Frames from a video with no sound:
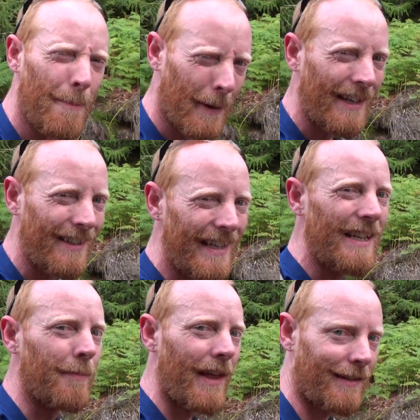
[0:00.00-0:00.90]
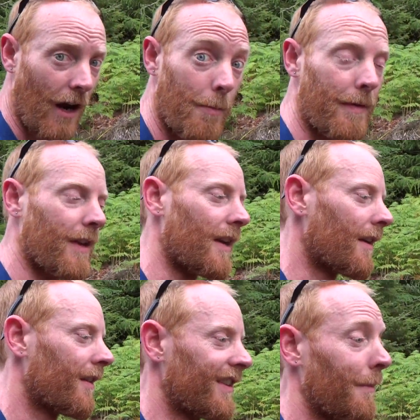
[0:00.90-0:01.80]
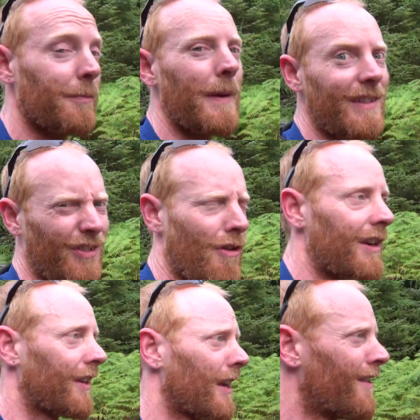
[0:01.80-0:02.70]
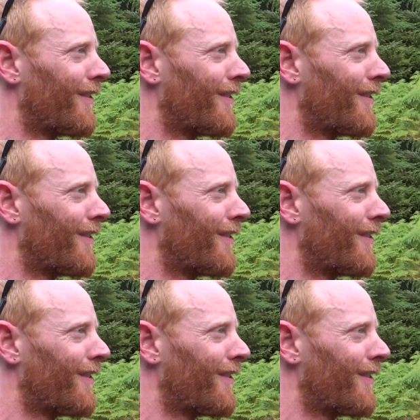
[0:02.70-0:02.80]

typically see them that time of year. So that was a bit distressing.